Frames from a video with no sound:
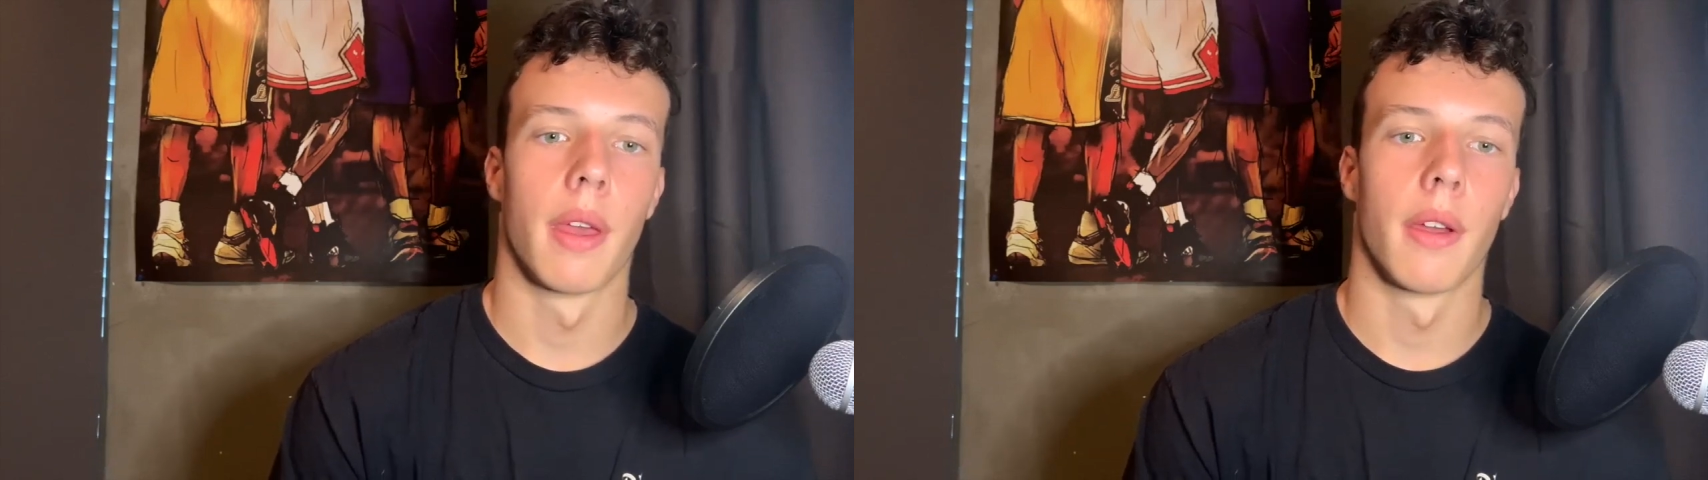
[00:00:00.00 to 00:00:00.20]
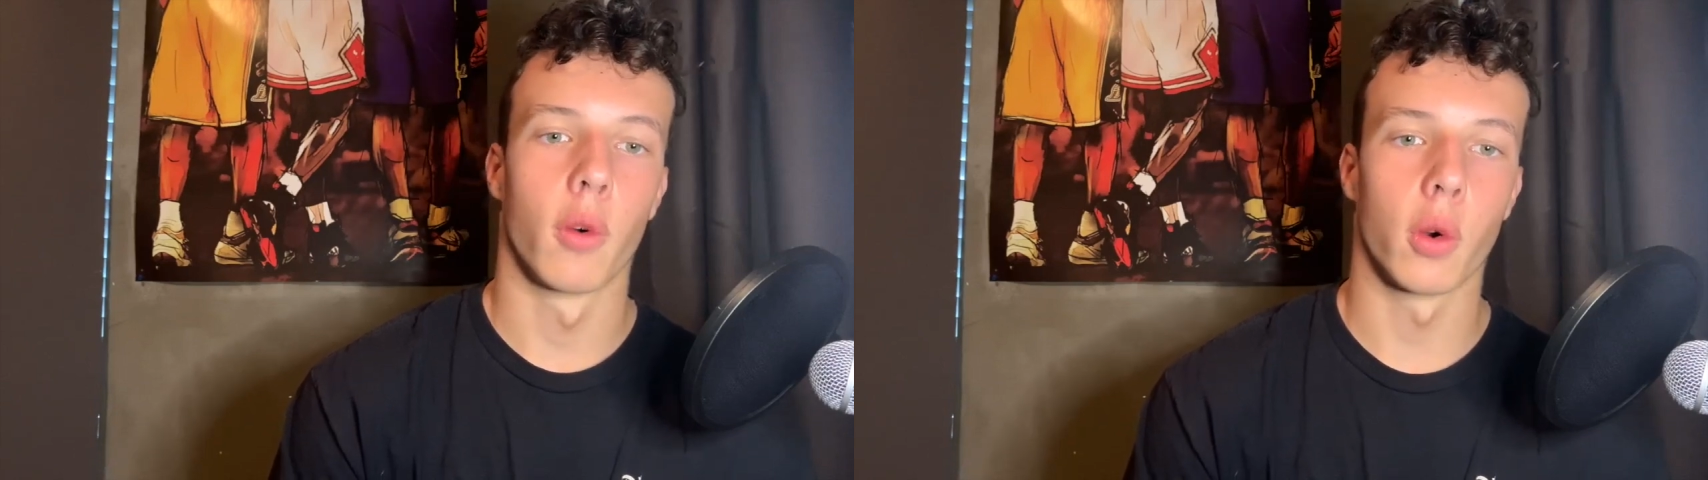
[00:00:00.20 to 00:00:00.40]

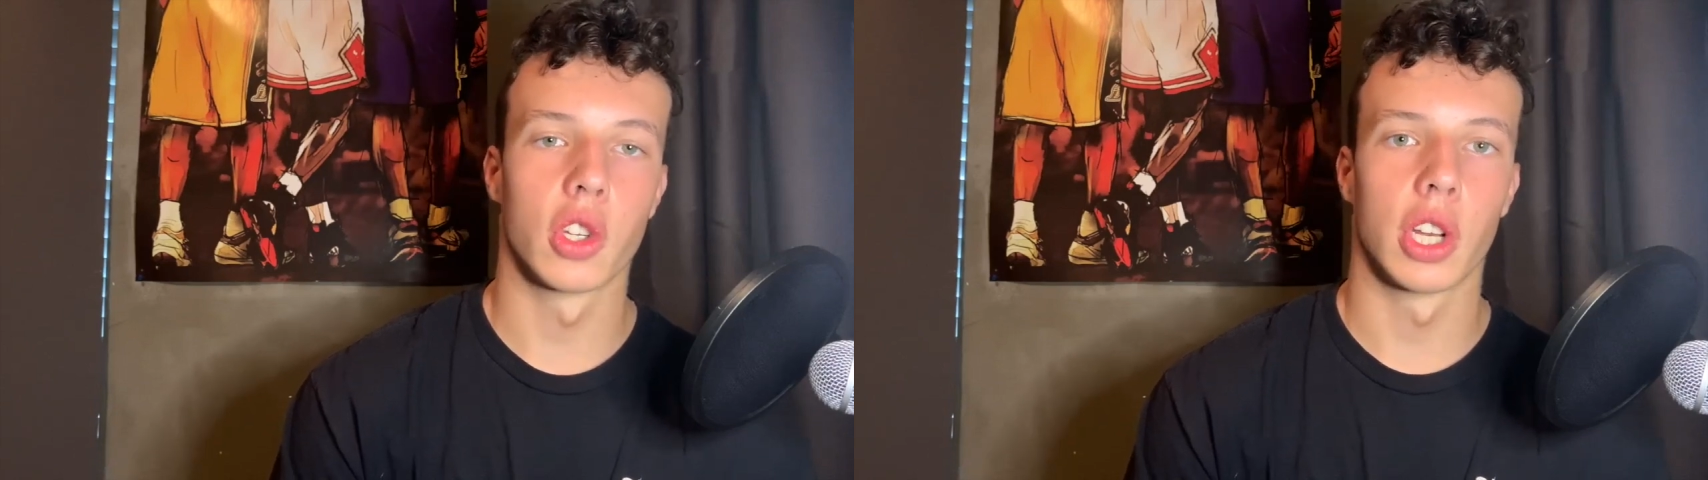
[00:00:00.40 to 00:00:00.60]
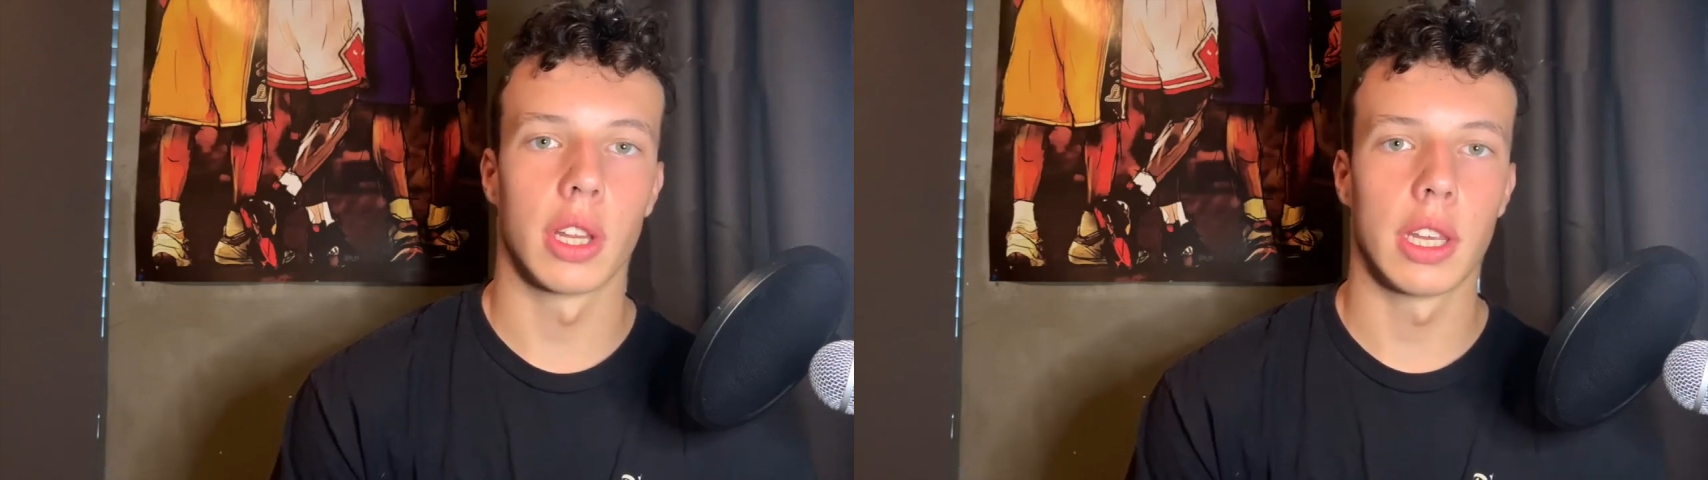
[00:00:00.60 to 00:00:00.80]

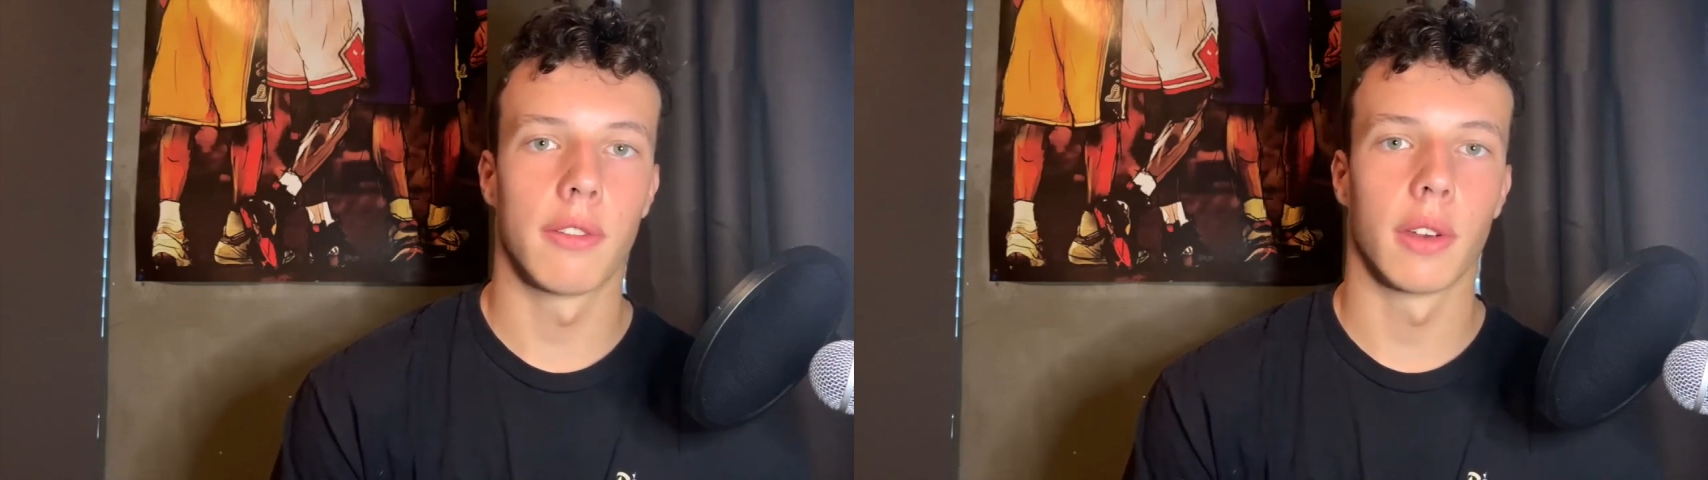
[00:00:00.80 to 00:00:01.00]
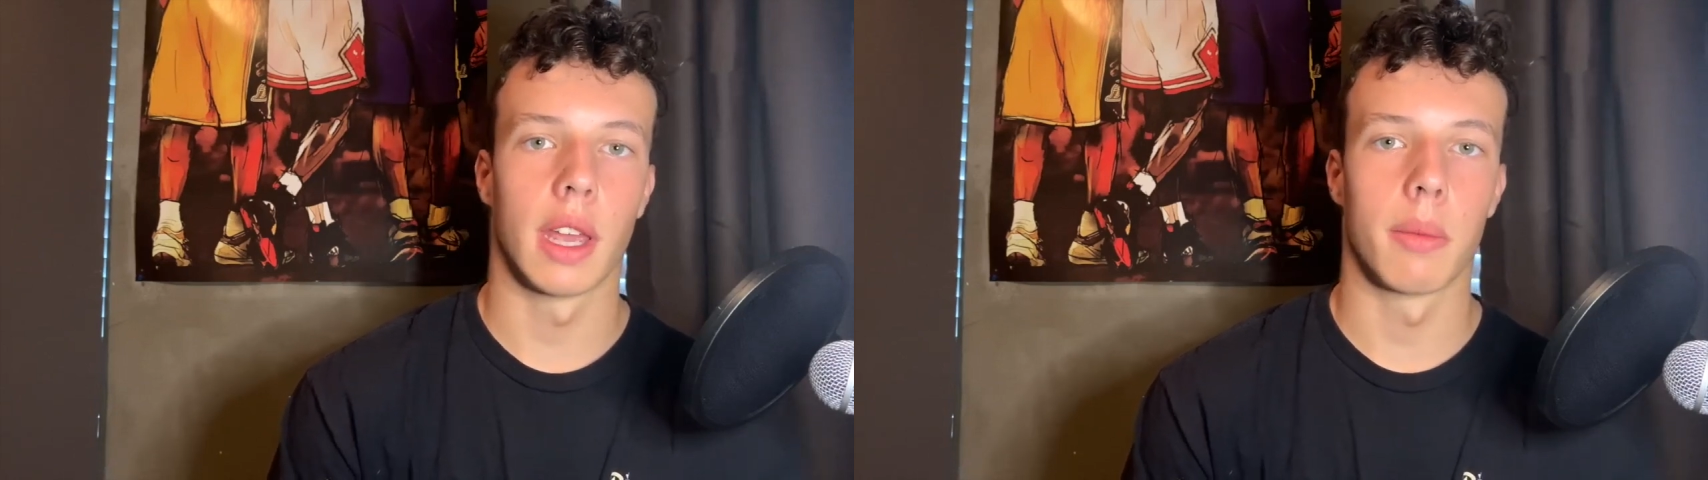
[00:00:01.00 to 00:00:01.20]
Fortunately
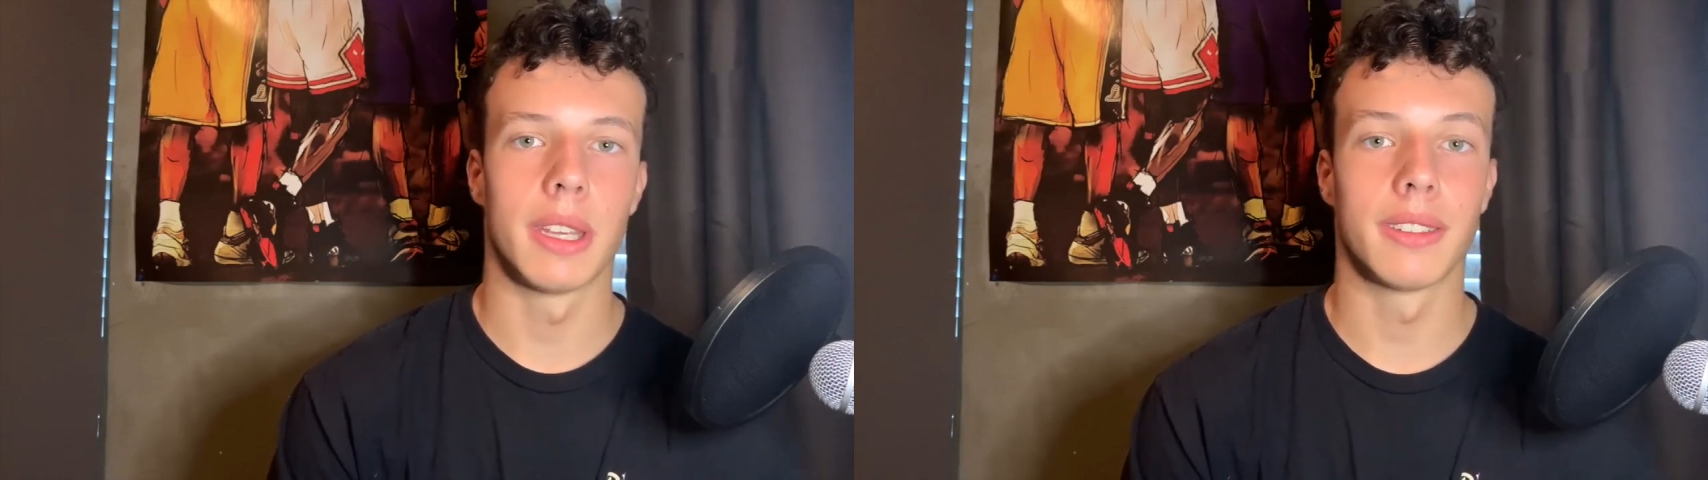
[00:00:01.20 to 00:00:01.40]
for him, he's